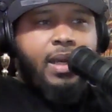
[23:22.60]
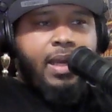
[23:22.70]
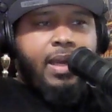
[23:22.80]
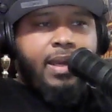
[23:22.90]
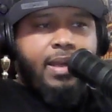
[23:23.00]

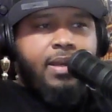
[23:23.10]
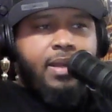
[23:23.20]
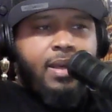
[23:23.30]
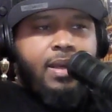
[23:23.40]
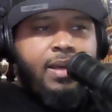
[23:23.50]
And
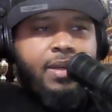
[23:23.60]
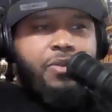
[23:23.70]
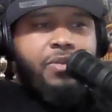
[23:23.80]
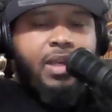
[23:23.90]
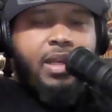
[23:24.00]

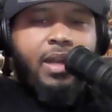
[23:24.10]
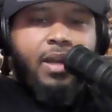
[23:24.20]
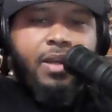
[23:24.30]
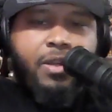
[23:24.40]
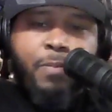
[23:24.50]
you said
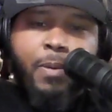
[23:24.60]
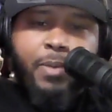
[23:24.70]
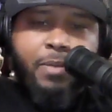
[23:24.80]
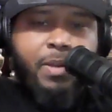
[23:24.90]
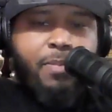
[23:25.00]
that you've
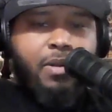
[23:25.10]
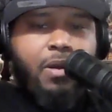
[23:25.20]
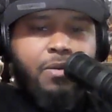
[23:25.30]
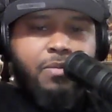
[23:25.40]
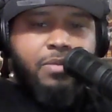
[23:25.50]
been putting
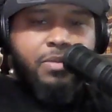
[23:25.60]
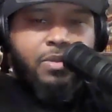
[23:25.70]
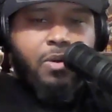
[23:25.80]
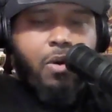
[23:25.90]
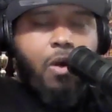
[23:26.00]
people on.
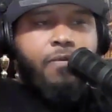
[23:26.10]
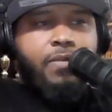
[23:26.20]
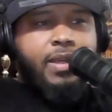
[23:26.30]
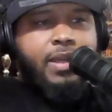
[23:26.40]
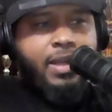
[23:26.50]
So
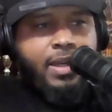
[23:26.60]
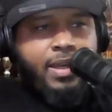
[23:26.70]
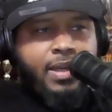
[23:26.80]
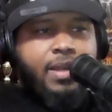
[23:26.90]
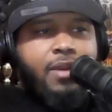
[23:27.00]
hopefully,
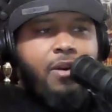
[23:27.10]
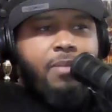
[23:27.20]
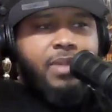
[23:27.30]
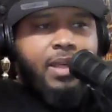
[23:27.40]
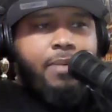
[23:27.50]
you know
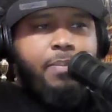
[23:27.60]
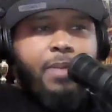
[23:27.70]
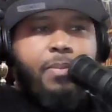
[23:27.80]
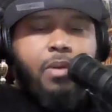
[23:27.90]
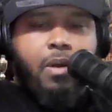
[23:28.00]
what I'm saying,
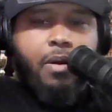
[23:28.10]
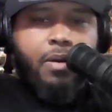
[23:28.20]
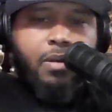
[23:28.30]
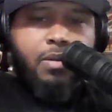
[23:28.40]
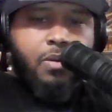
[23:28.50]
people
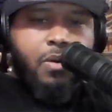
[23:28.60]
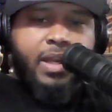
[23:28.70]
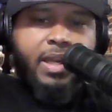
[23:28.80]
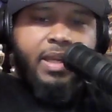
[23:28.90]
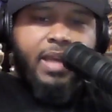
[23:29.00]
are
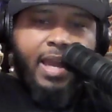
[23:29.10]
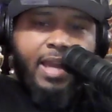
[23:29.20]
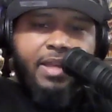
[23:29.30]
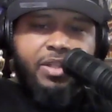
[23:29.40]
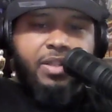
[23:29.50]
going to
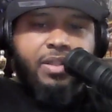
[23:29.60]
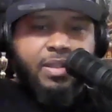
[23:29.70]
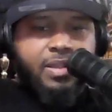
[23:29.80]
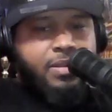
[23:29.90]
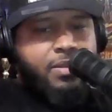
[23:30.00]
engage
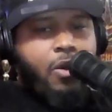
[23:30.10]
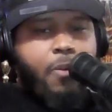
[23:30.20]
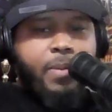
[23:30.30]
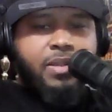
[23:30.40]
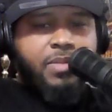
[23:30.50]
and
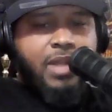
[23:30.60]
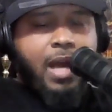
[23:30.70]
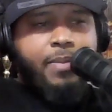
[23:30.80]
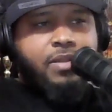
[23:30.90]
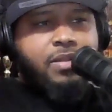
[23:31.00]
throw me some
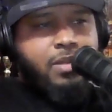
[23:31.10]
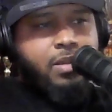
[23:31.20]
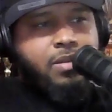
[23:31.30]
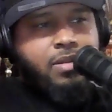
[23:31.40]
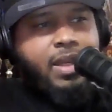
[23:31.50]
topics,
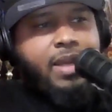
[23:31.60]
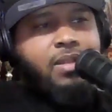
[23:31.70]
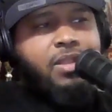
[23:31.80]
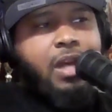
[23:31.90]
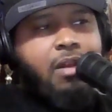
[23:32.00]

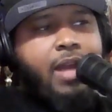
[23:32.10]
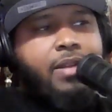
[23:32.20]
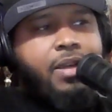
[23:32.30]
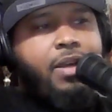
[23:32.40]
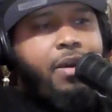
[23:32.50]
things that y'all
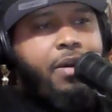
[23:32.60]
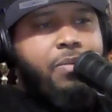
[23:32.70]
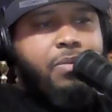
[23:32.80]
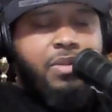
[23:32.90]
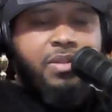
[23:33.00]
like to
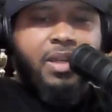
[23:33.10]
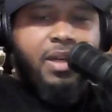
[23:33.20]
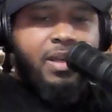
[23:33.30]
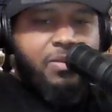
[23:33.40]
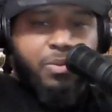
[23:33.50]
hear,
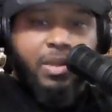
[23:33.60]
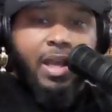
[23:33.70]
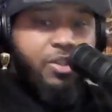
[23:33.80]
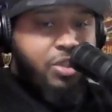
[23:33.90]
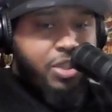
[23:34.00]
discuss,
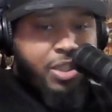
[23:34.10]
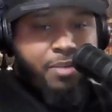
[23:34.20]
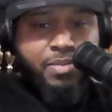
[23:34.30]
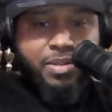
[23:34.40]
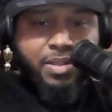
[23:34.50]

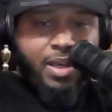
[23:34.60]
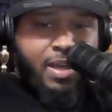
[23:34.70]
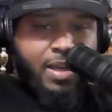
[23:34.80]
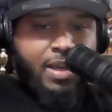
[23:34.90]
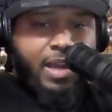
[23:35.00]
relationships.
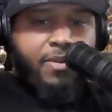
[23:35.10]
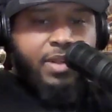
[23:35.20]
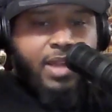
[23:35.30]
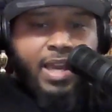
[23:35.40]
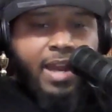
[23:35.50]

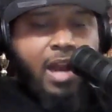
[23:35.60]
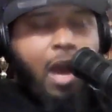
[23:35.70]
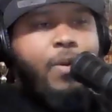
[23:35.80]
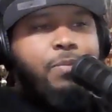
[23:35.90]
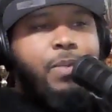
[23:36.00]
Everything can't
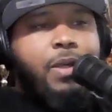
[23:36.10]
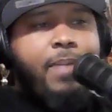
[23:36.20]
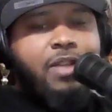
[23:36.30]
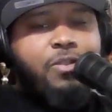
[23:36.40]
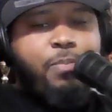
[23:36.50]
always be
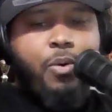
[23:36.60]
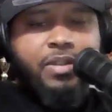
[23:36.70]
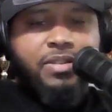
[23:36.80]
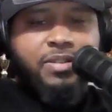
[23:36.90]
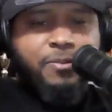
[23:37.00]
about
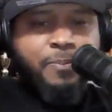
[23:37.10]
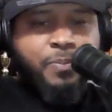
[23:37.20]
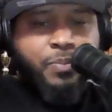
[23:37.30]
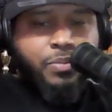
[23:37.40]
sports.